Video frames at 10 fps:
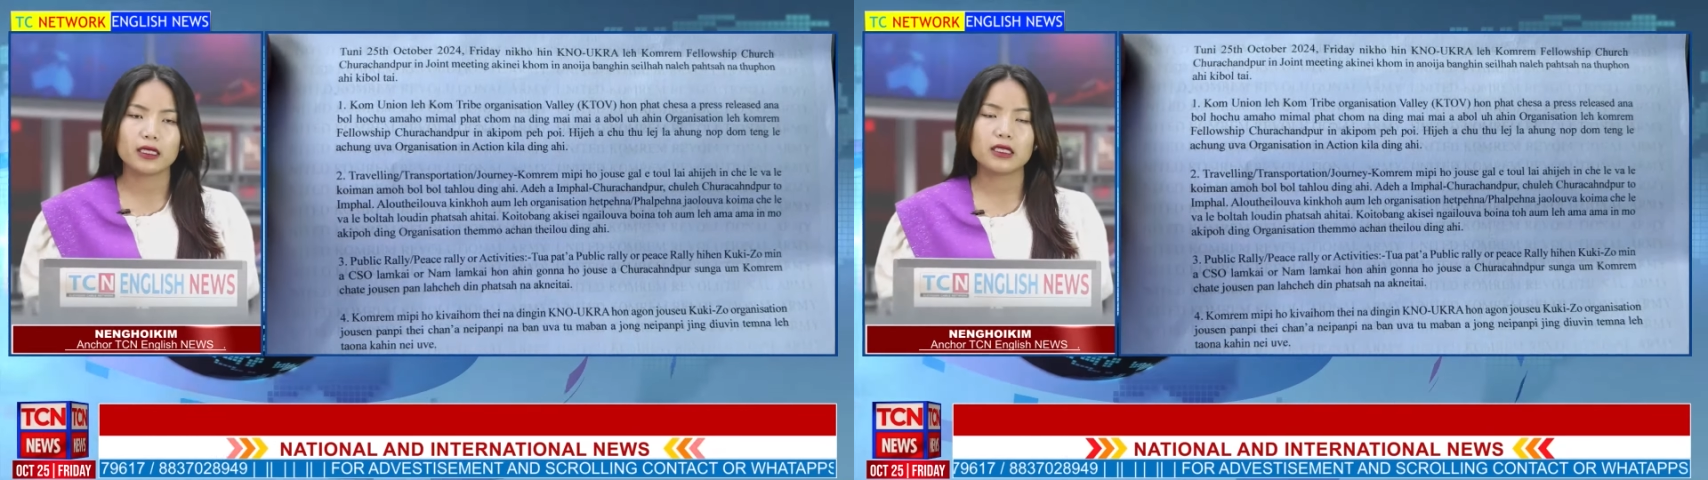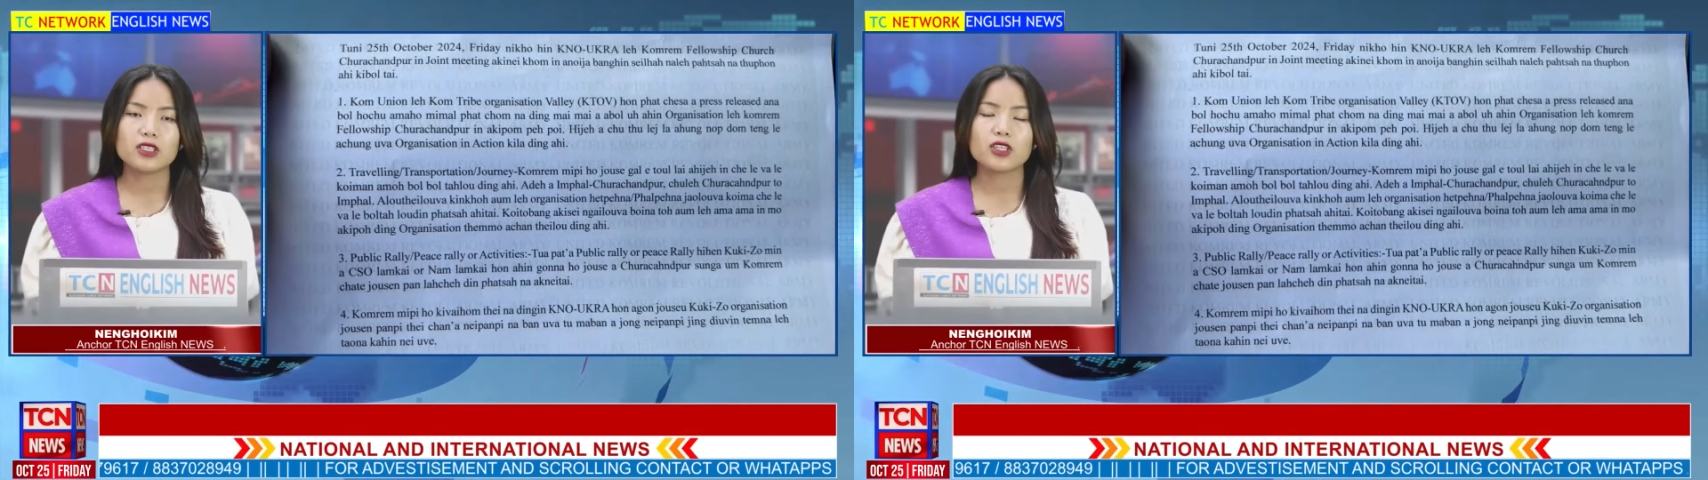
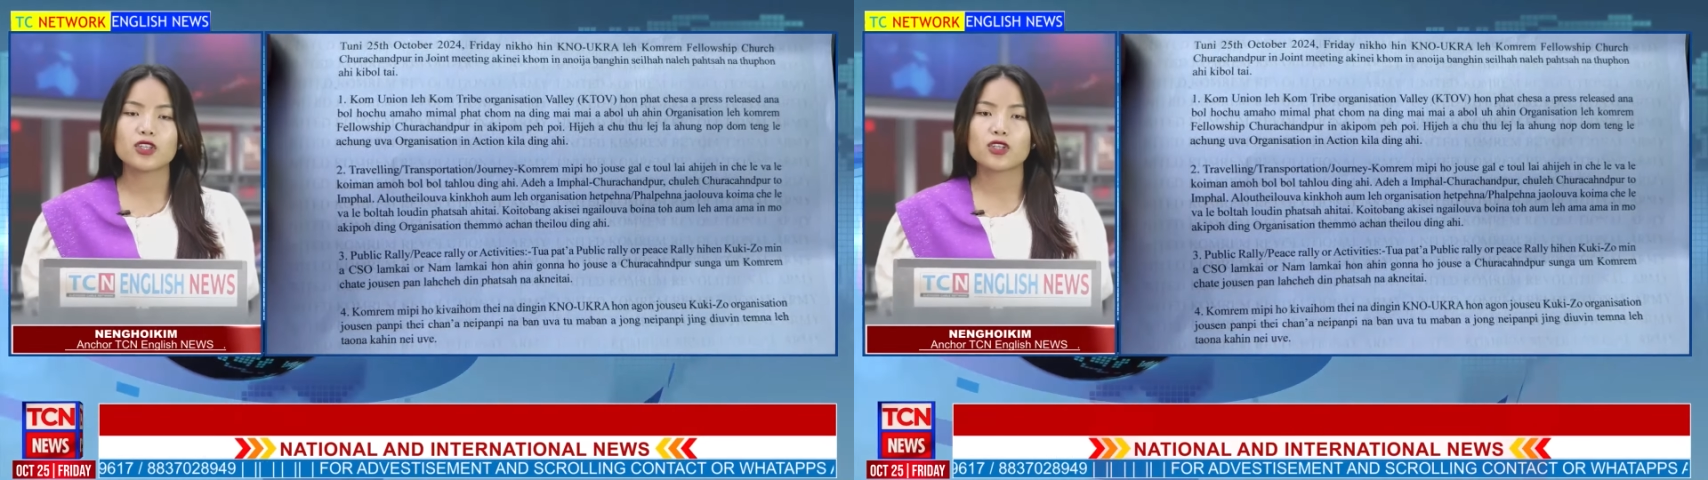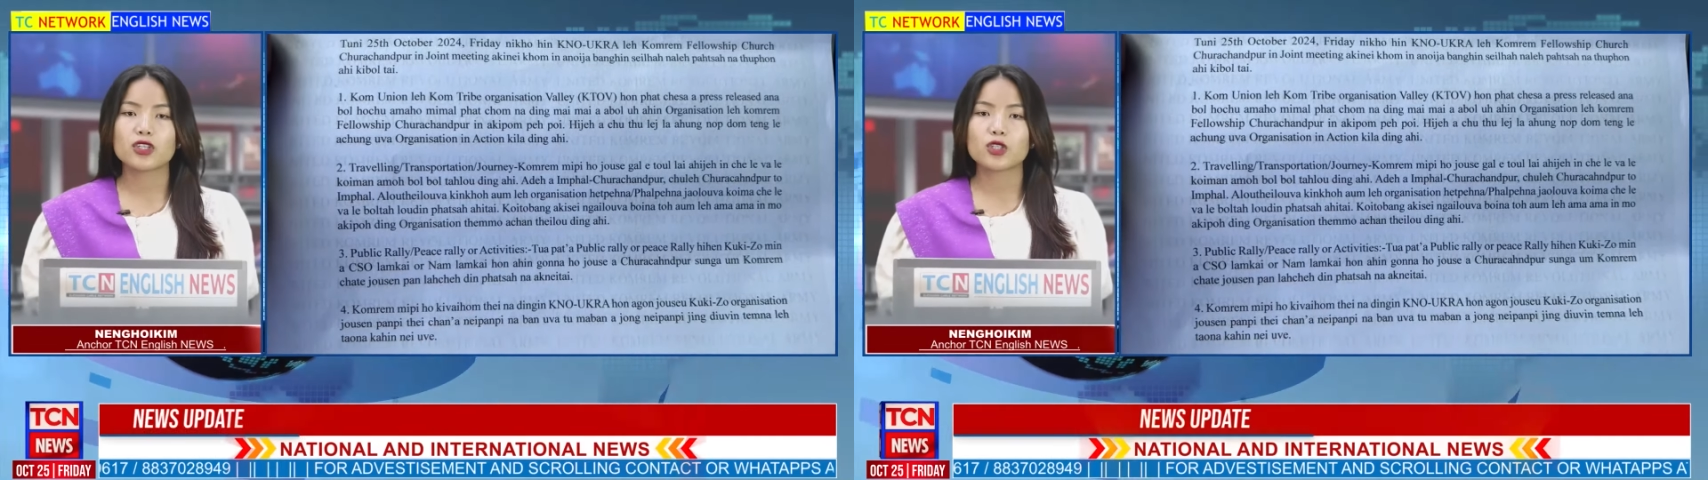These
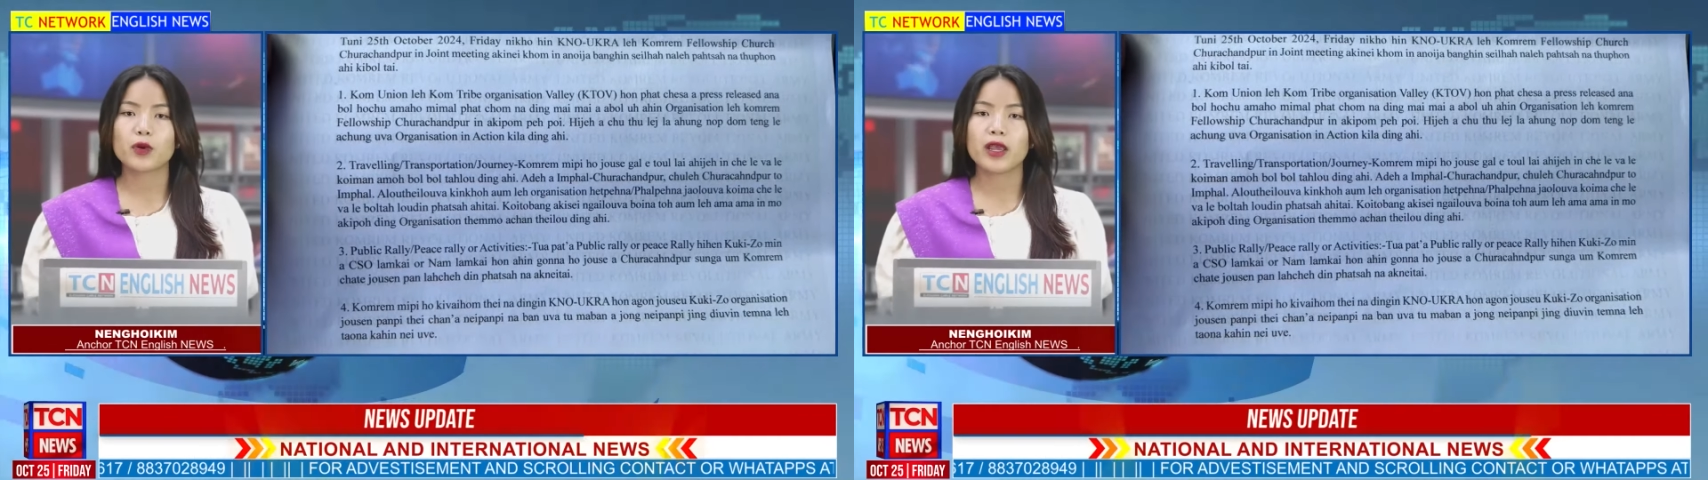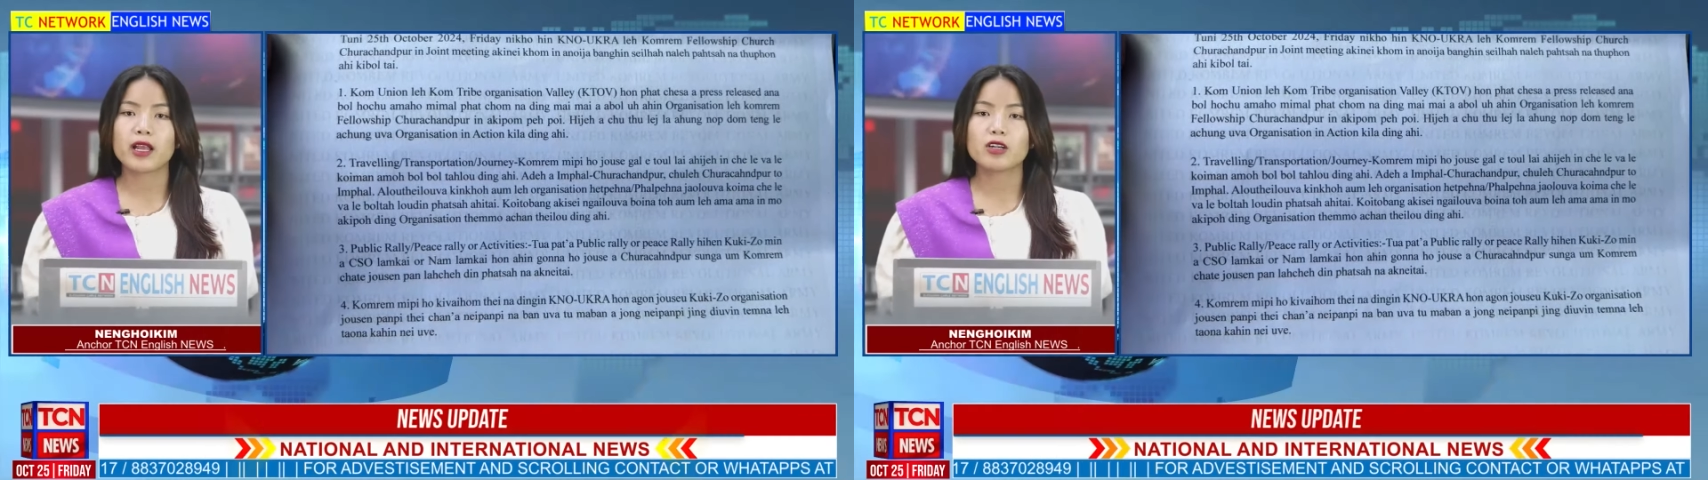decisions
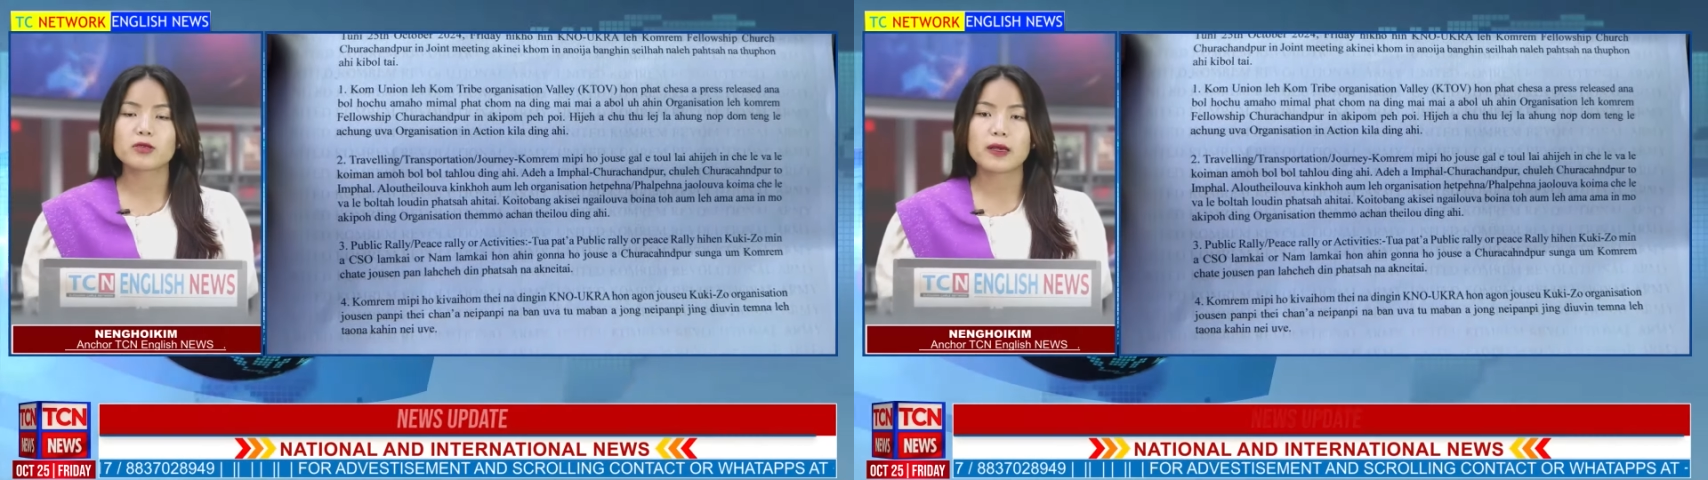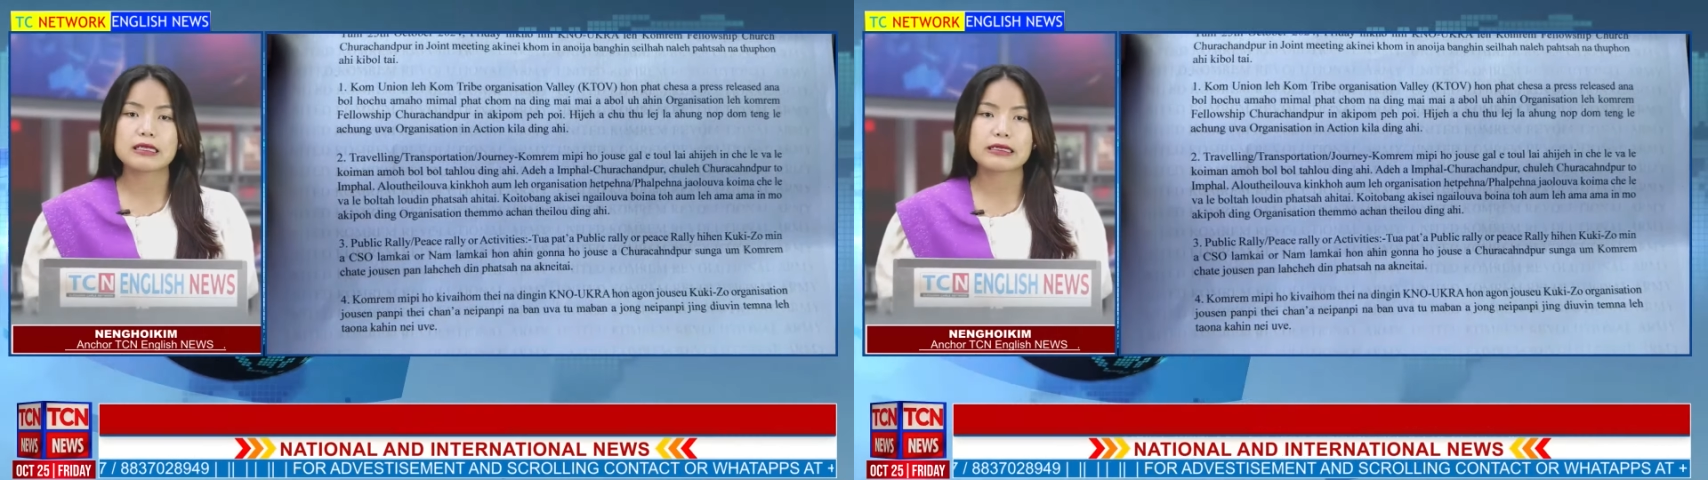were announced by